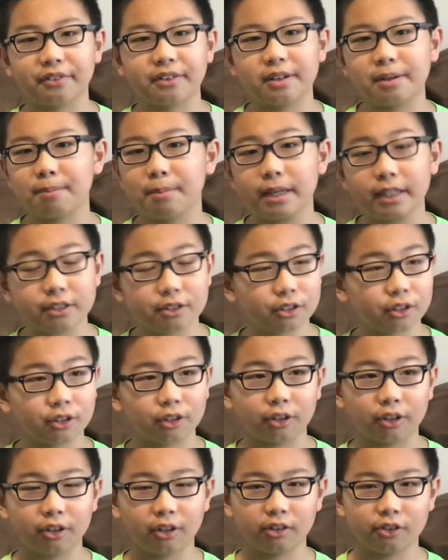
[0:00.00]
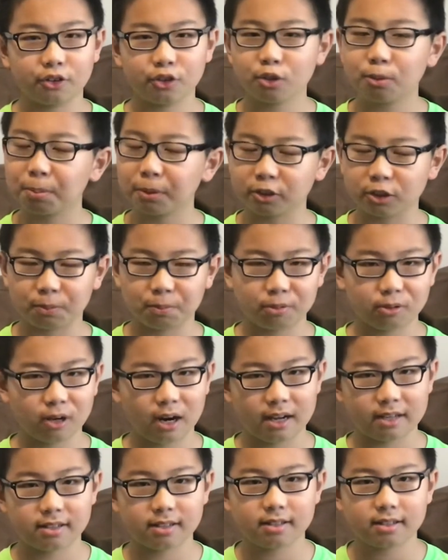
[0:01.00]
It makes her super
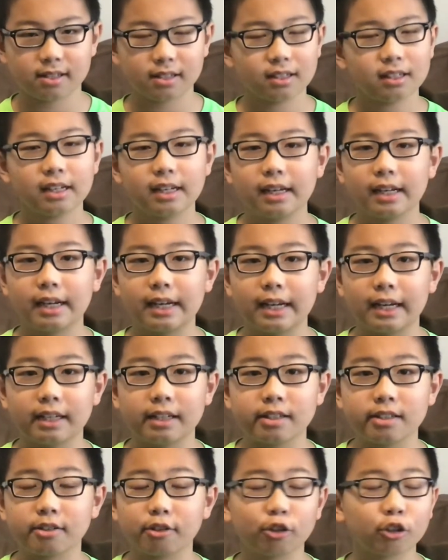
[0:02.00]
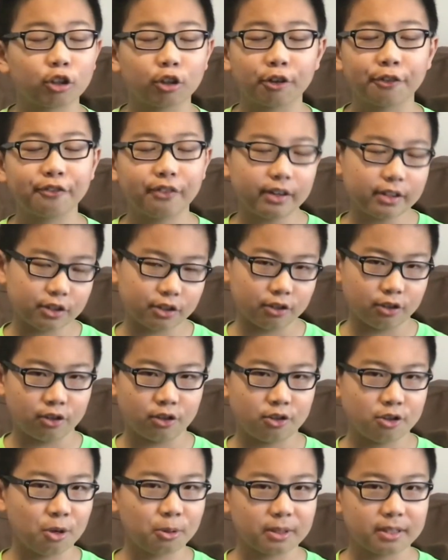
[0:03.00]
depressed, and her friends
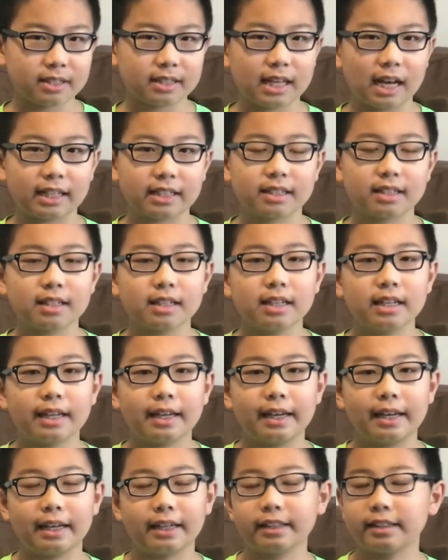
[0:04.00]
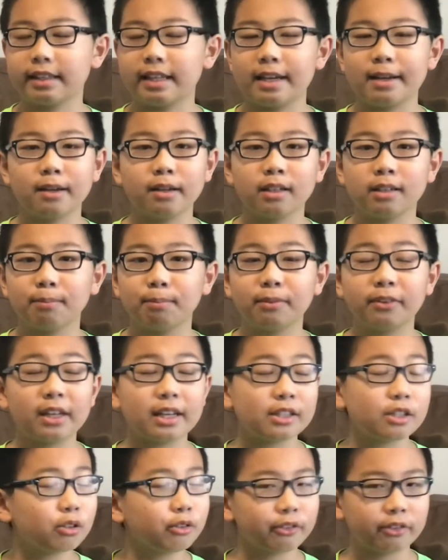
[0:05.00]
notice that, and they
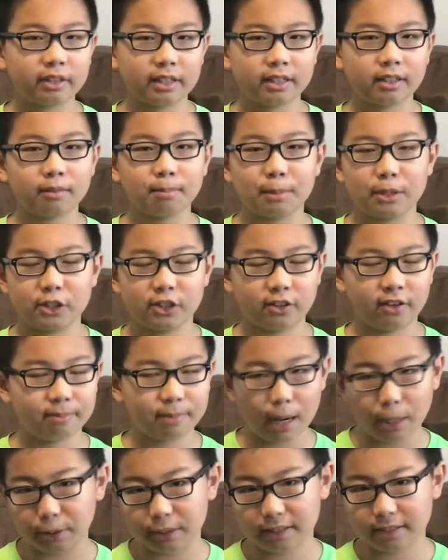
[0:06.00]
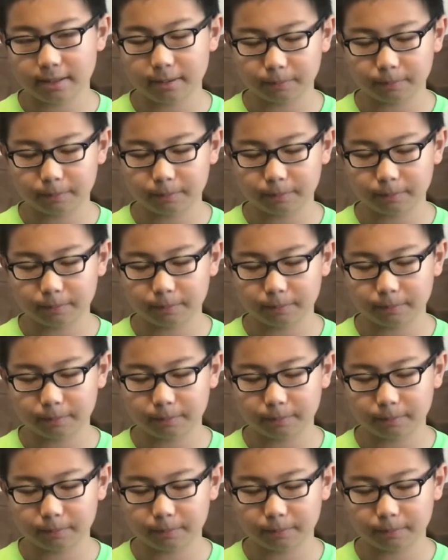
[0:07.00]
don't think much about it.